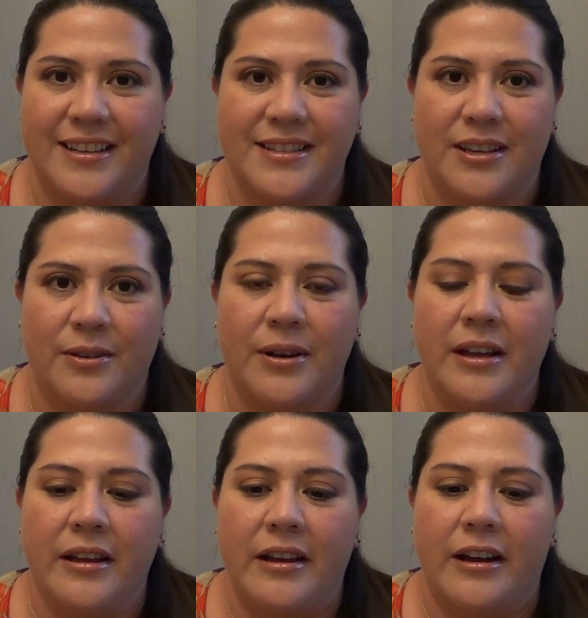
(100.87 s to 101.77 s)
So
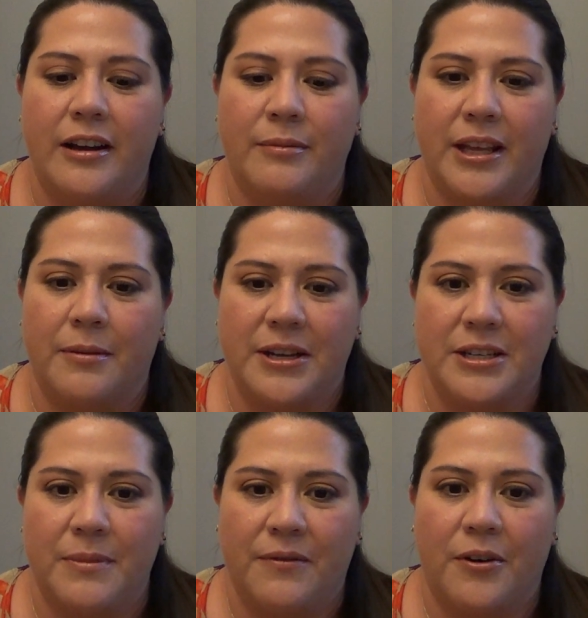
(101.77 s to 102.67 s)
like I
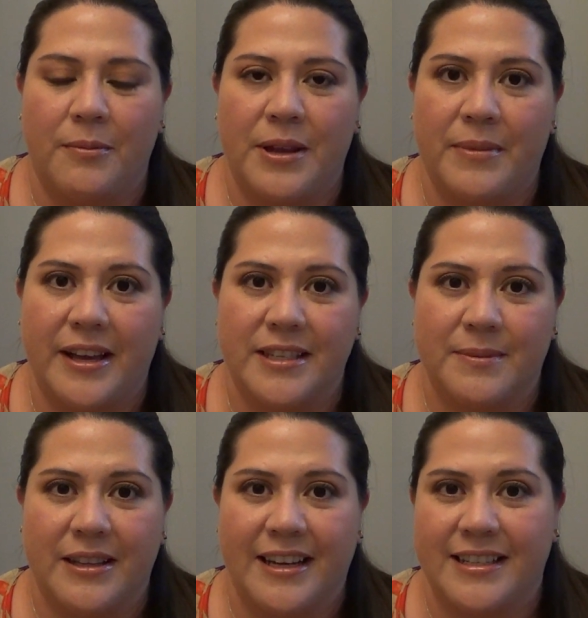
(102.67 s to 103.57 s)
mentioned before, me and my
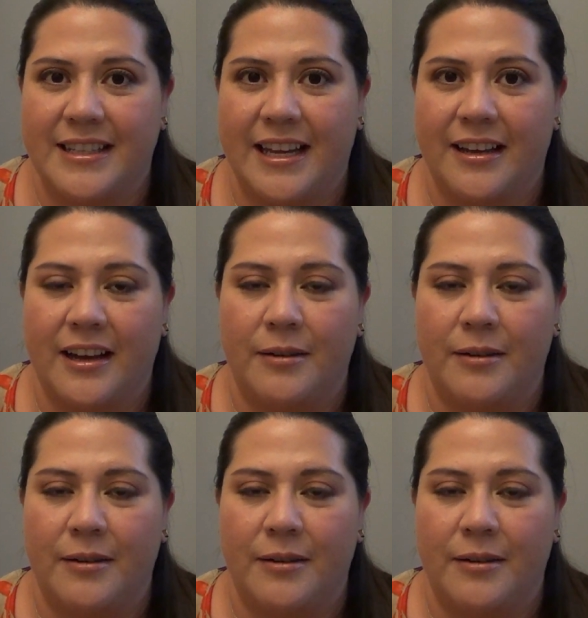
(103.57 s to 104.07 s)
husband like to take